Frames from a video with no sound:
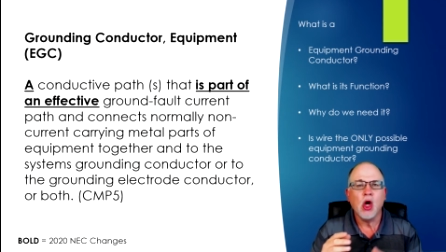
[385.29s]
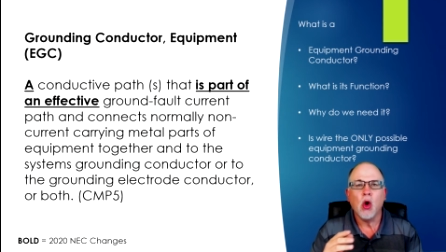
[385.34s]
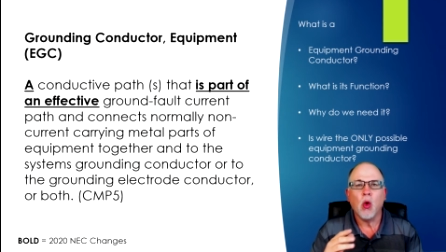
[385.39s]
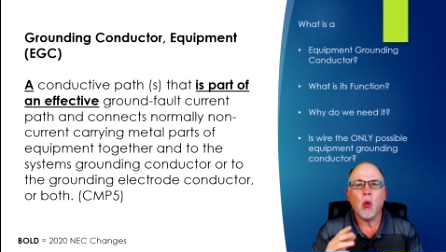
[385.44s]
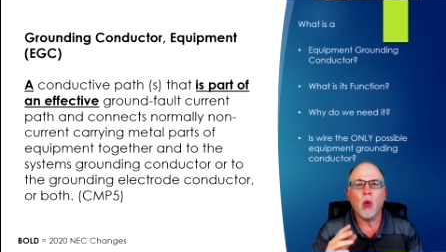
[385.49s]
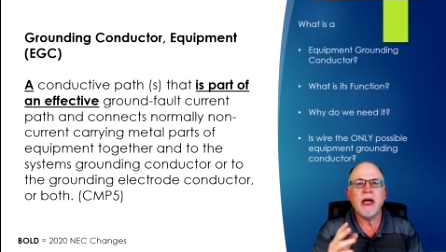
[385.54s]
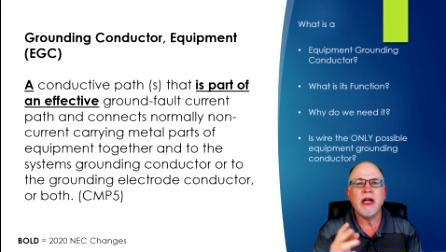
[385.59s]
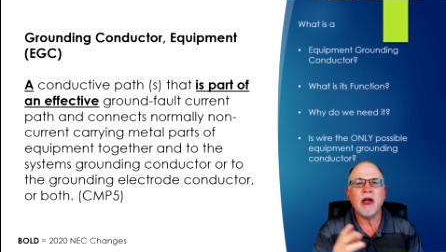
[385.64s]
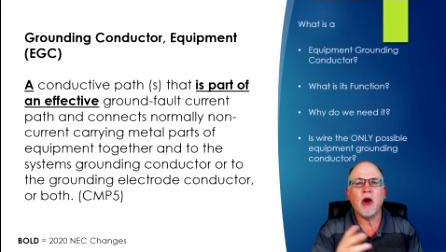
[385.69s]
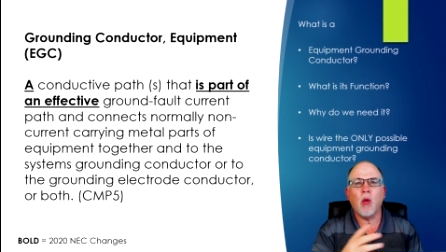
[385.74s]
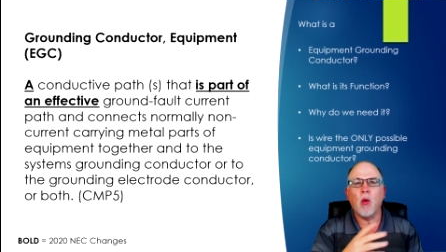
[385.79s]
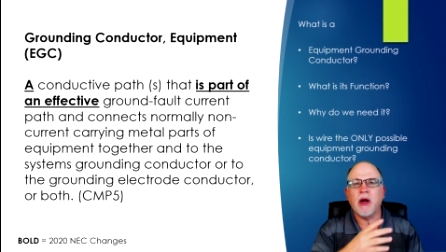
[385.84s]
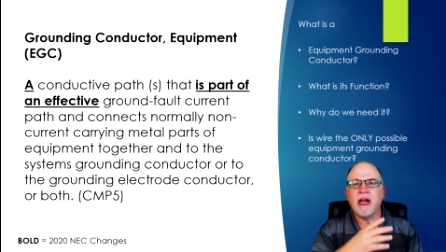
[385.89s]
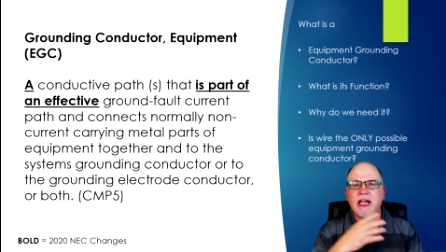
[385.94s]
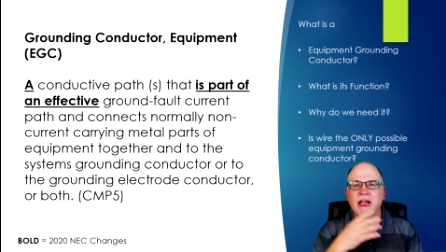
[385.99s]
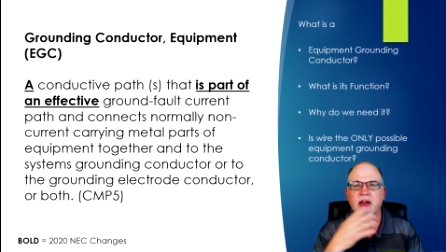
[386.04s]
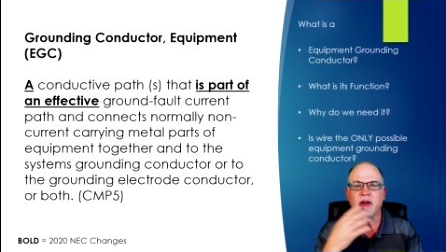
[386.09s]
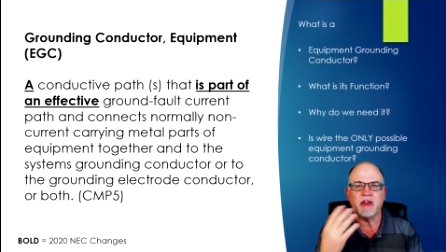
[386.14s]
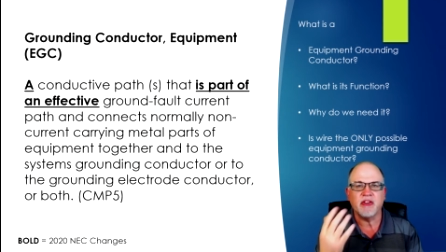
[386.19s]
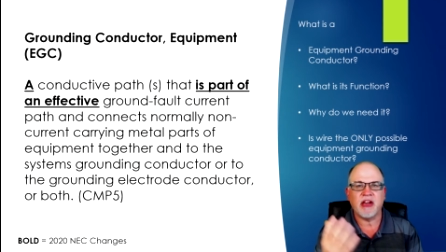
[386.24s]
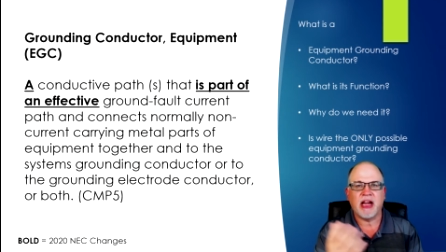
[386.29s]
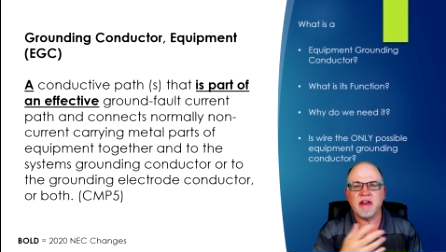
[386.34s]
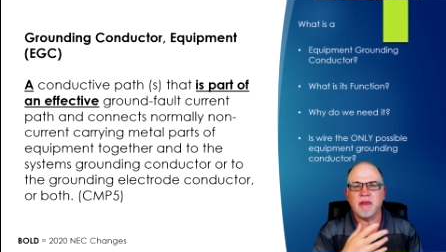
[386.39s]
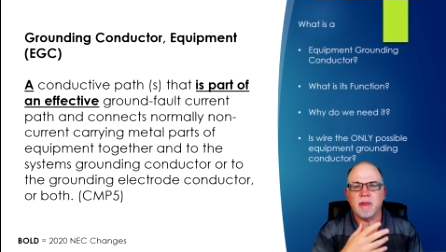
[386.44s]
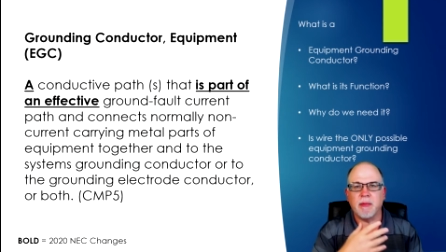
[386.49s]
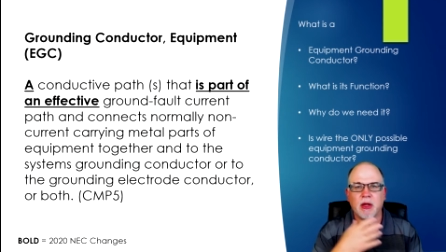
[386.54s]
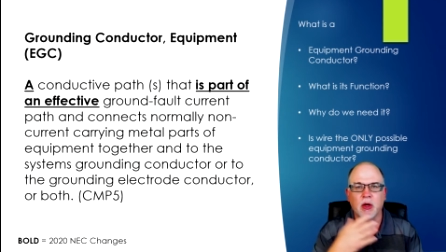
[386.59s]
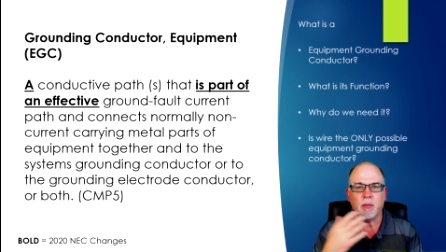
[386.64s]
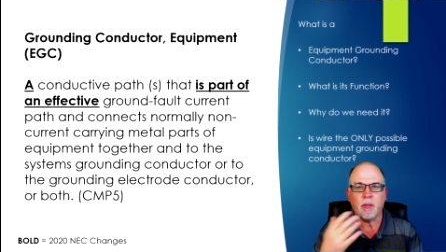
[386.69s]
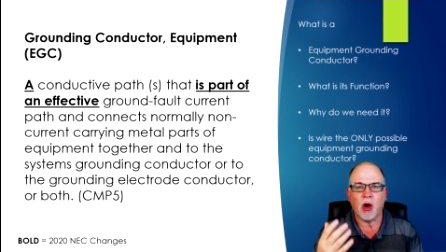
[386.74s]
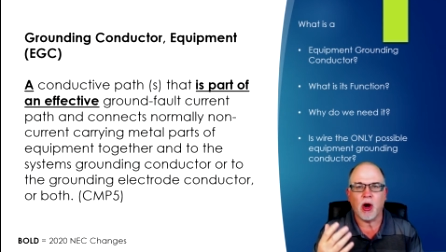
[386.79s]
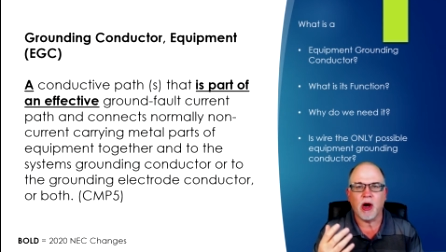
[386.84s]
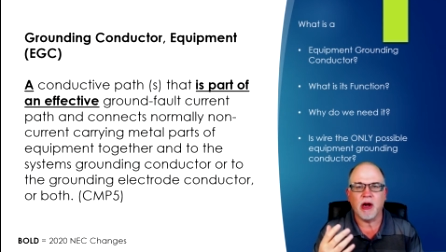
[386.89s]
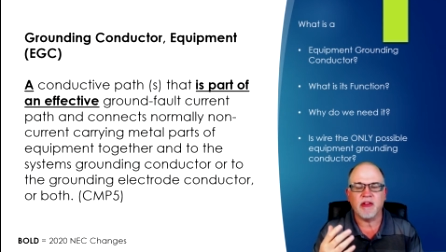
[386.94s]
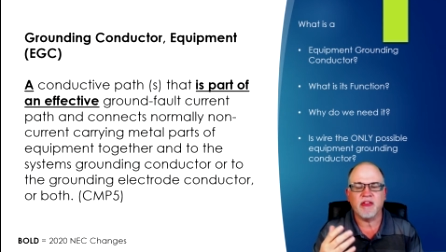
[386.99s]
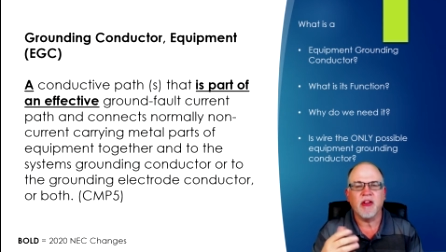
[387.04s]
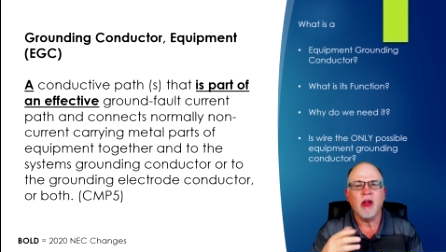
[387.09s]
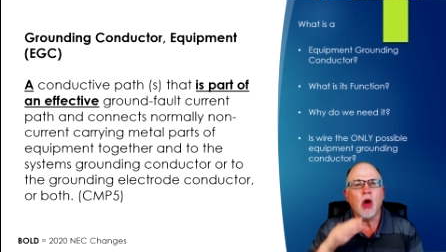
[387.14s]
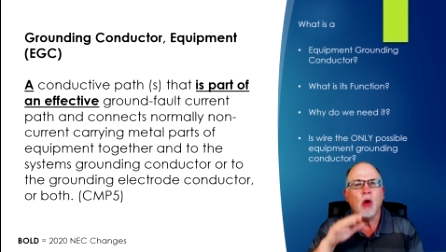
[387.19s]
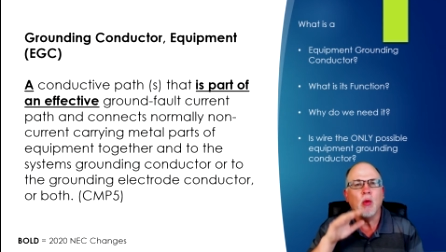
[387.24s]
we don't want to energize metal
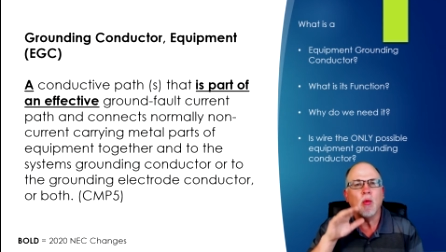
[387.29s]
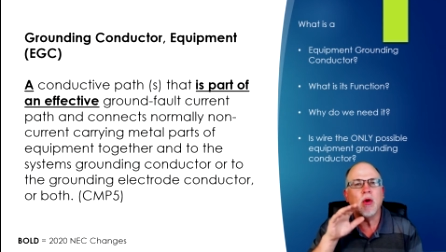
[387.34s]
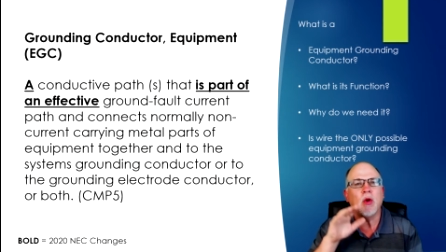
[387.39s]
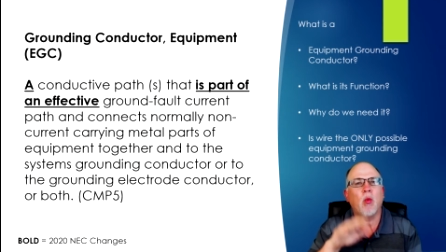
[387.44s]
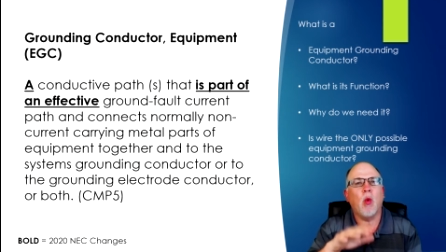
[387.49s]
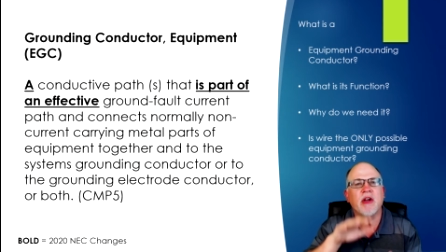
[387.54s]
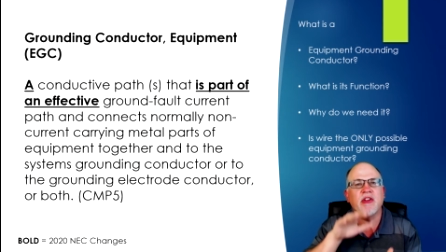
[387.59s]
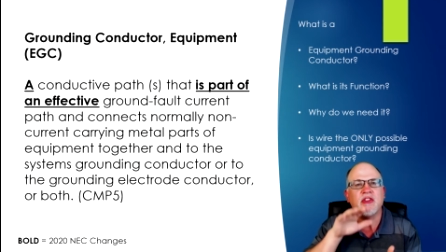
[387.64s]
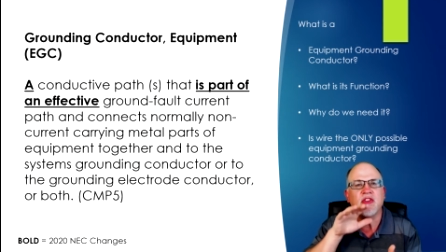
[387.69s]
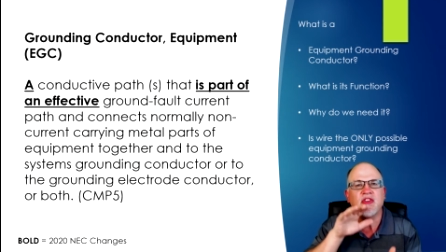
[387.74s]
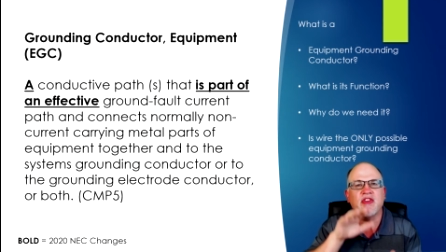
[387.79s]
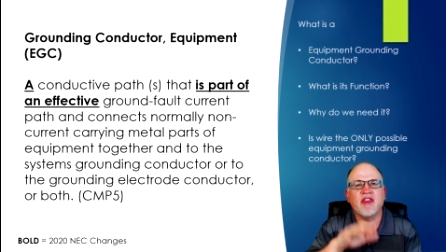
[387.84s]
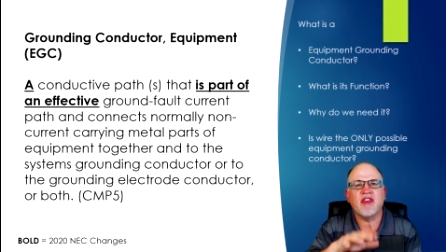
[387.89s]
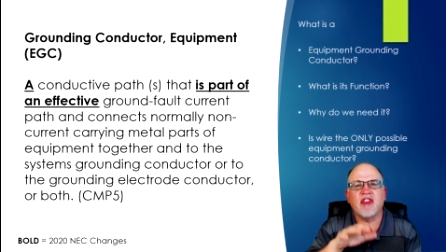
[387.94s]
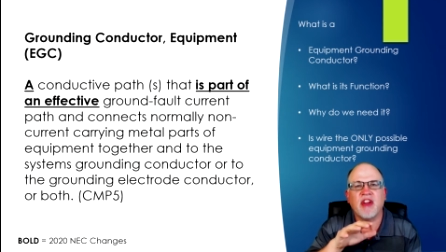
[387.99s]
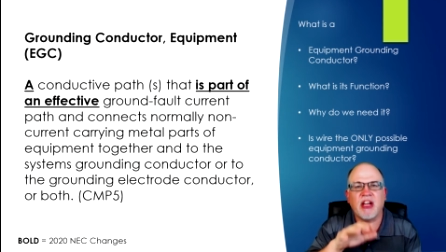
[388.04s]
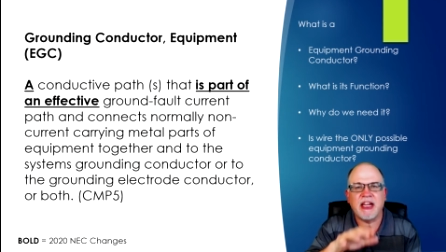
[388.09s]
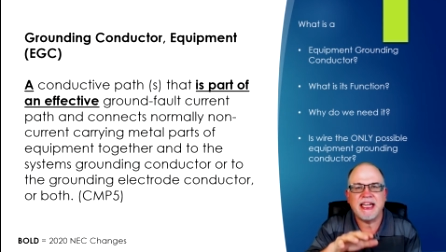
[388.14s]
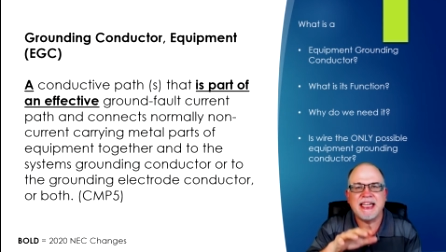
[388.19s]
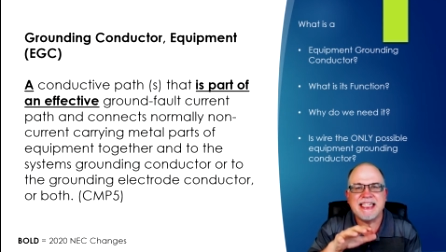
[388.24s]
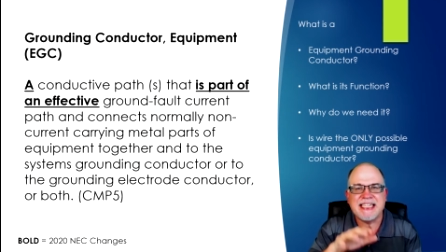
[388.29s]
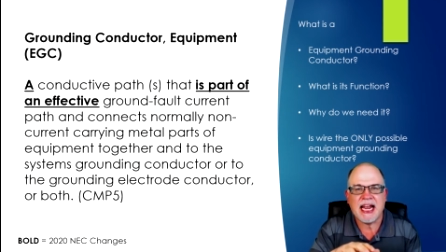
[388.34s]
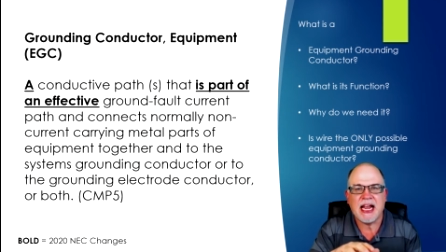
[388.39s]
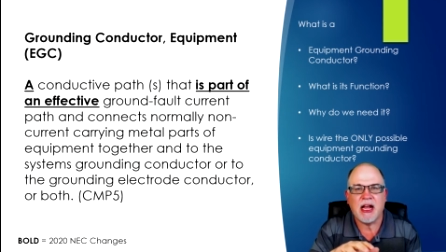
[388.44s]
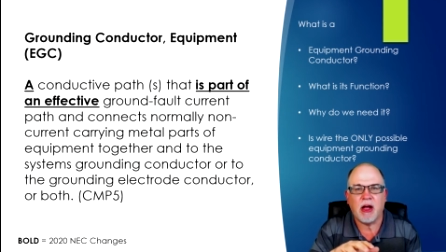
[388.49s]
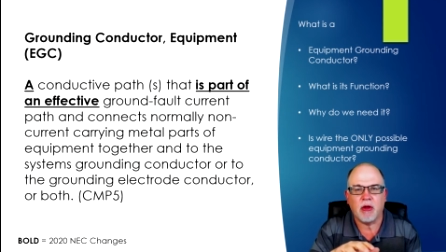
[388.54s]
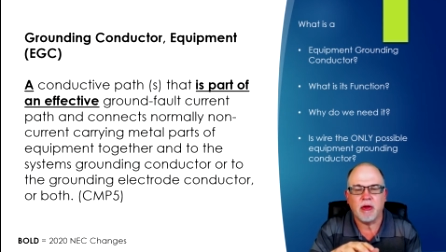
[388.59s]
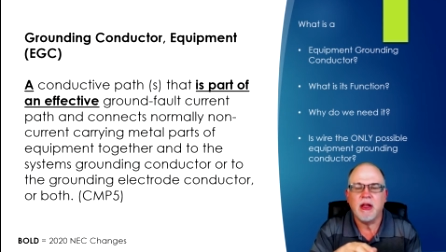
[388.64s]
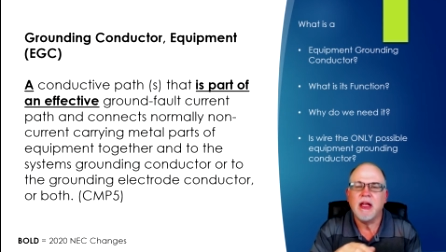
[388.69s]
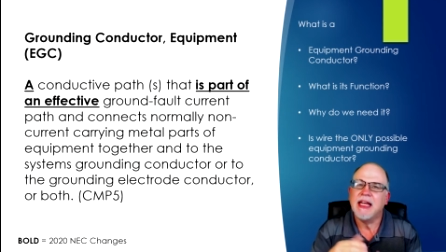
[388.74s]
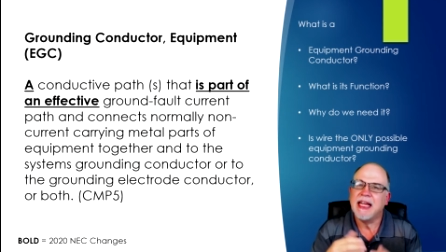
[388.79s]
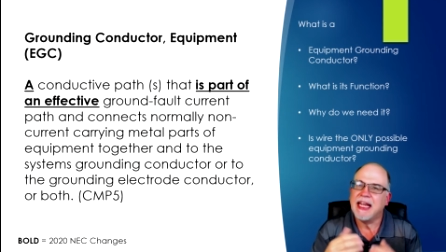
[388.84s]
parts. We want to shut it down.